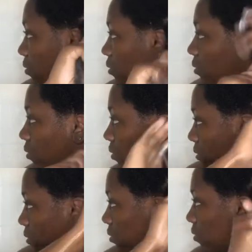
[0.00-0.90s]
this,
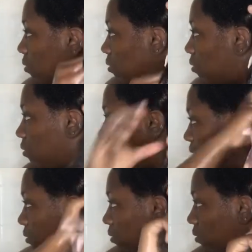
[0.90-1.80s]
and I
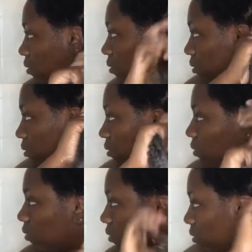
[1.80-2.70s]
appreciate them for
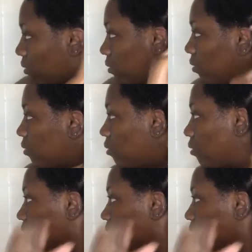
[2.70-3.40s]
actually making this